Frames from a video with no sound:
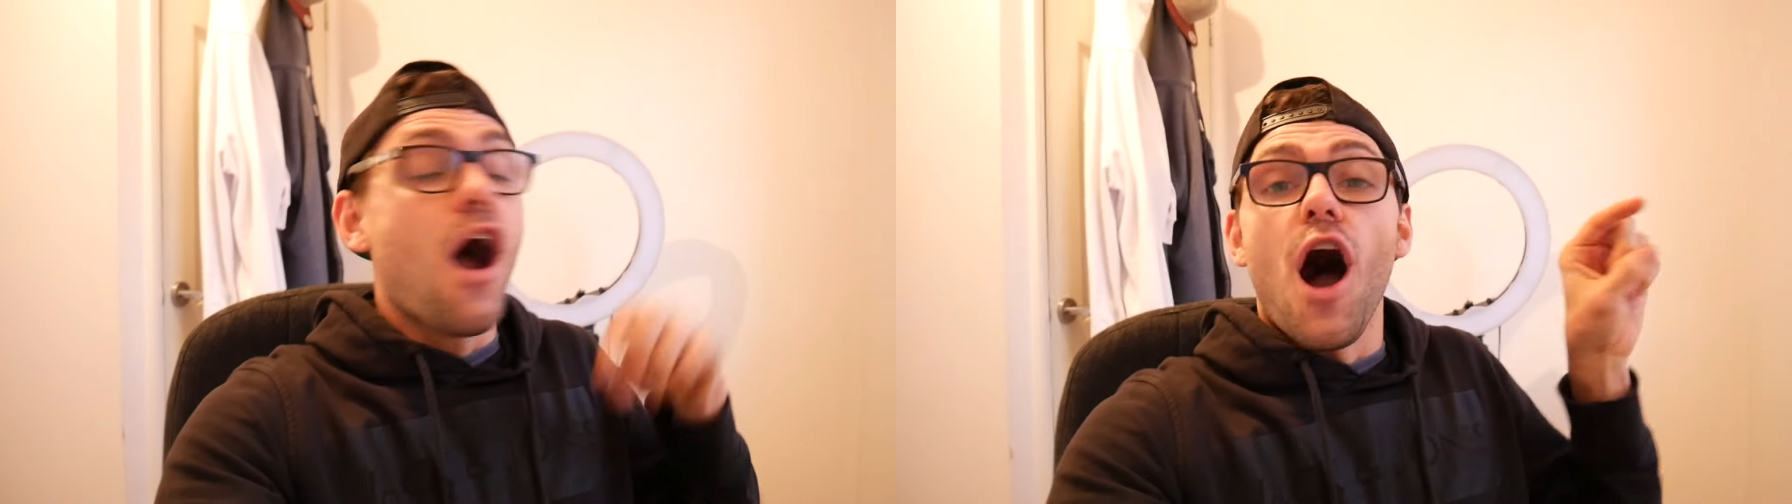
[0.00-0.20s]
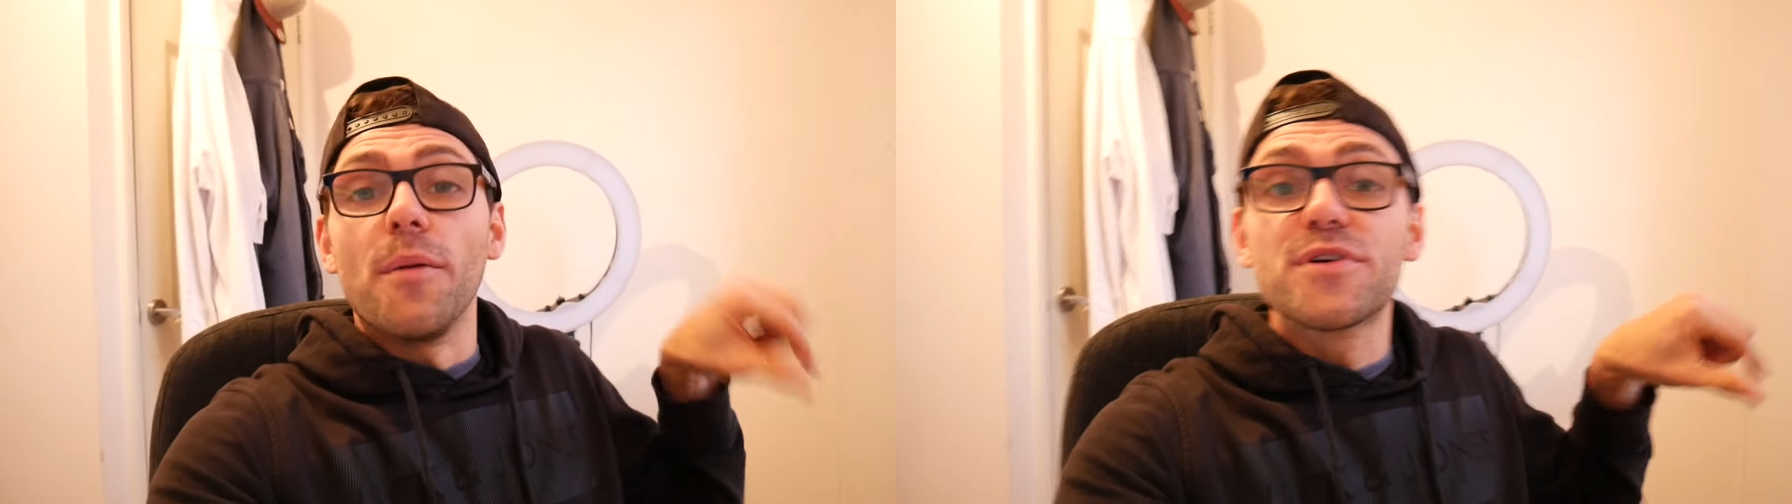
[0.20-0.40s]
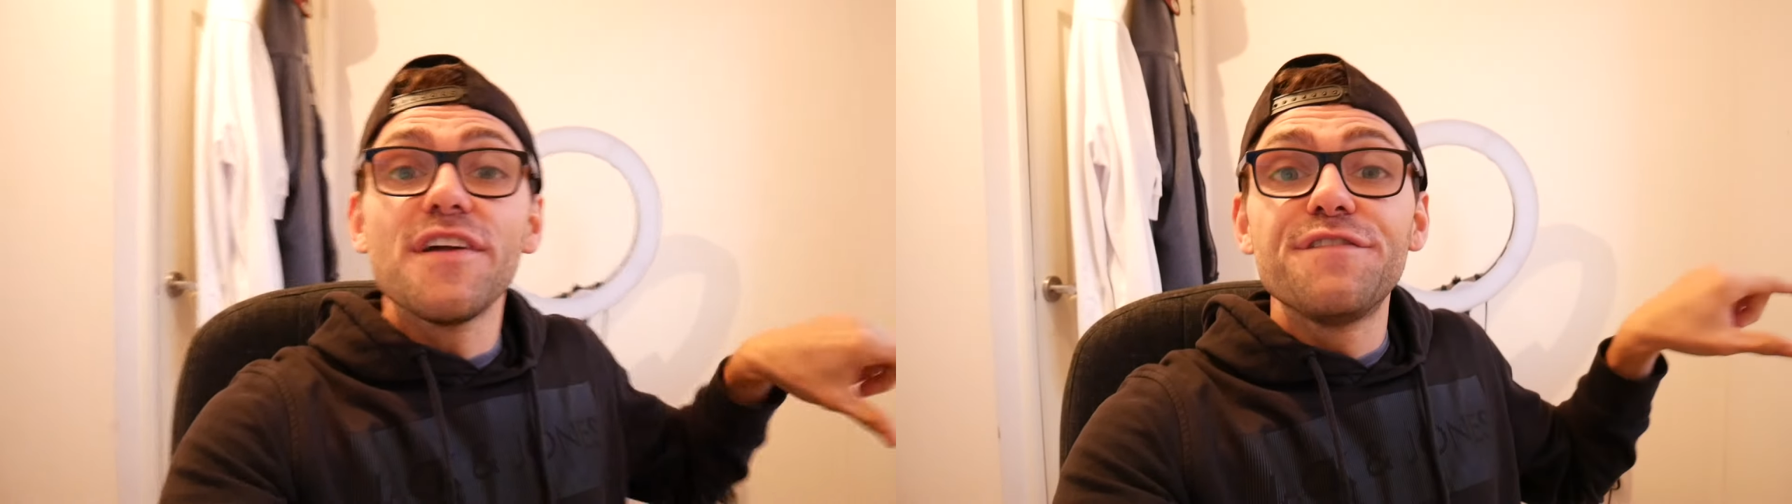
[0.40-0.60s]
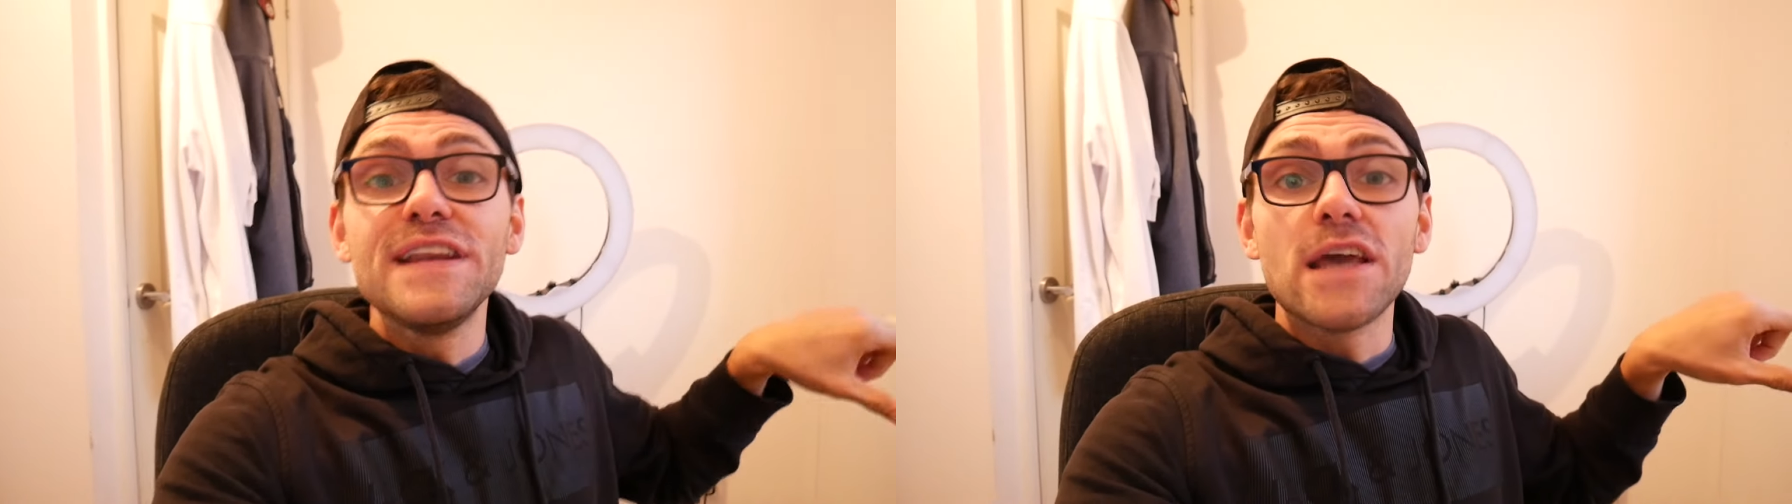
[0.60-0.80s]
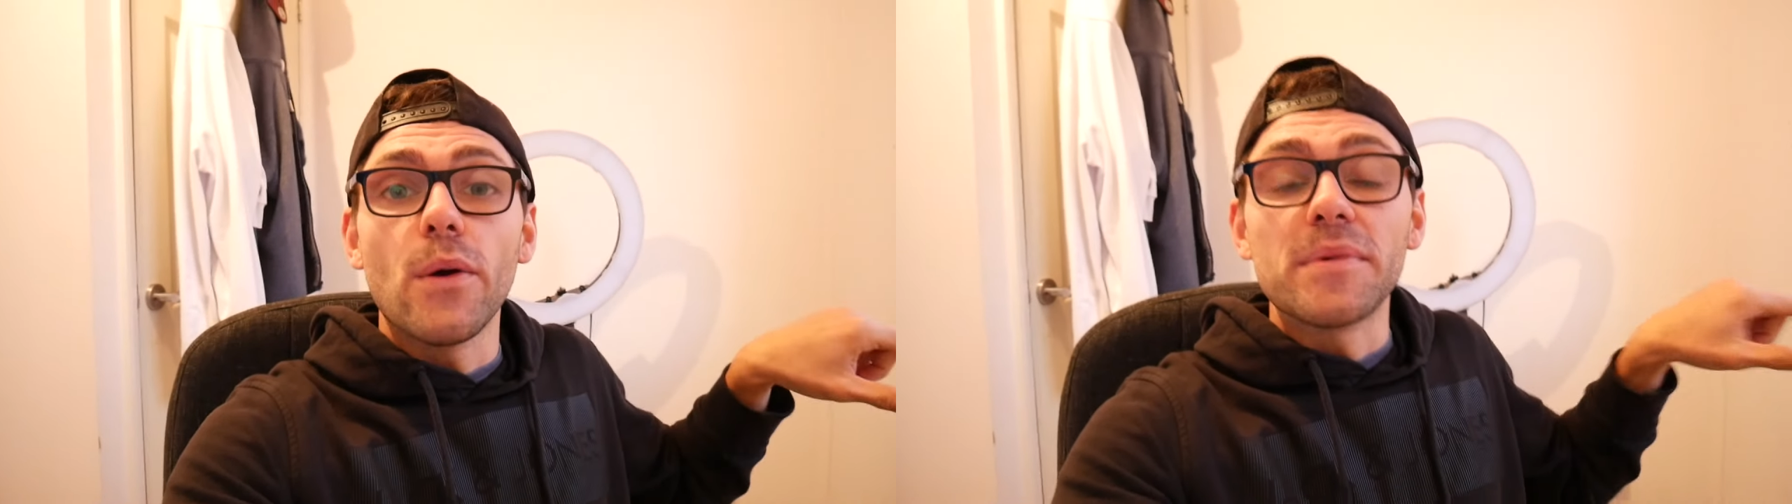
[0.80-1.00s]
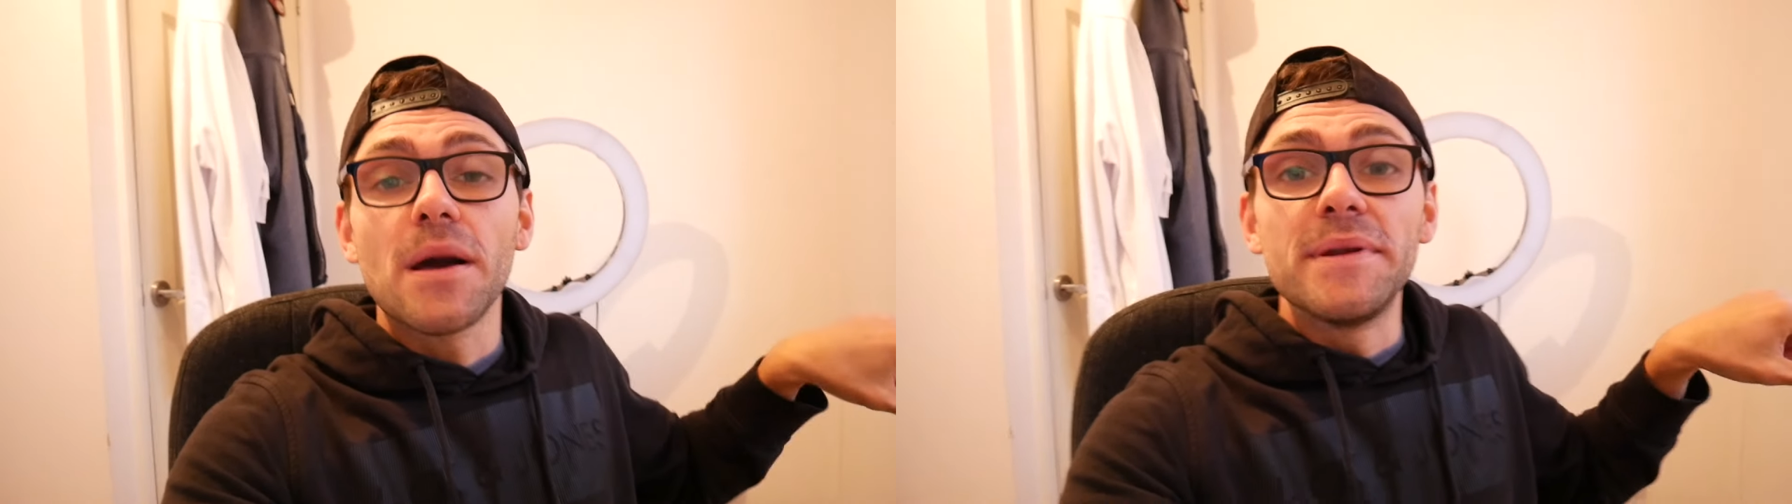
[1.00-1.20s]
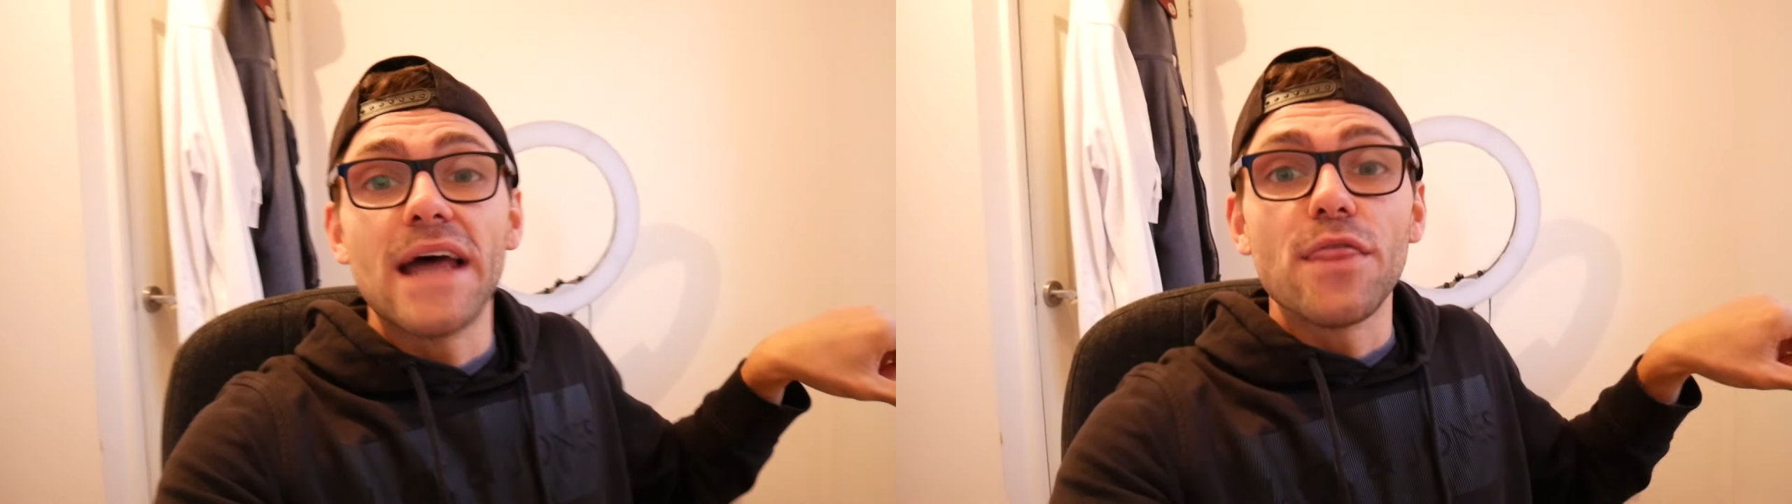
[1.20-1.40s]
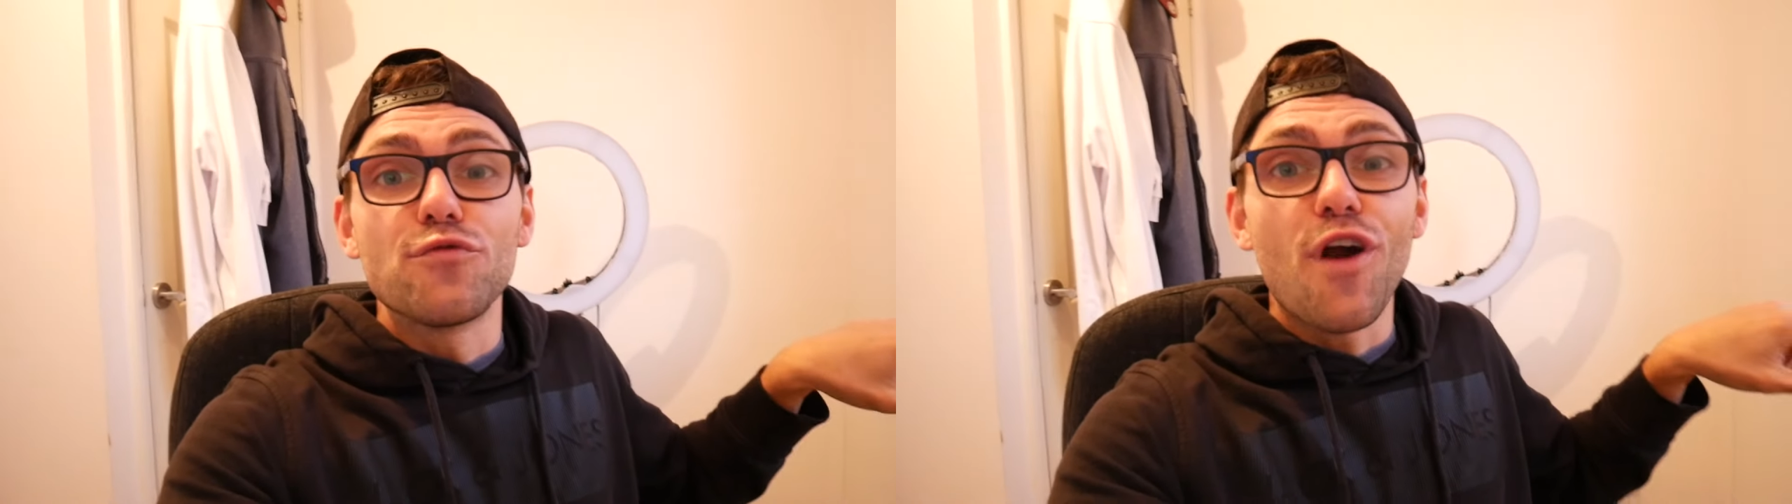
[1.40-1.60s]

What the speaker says: I'm going to video him coming down the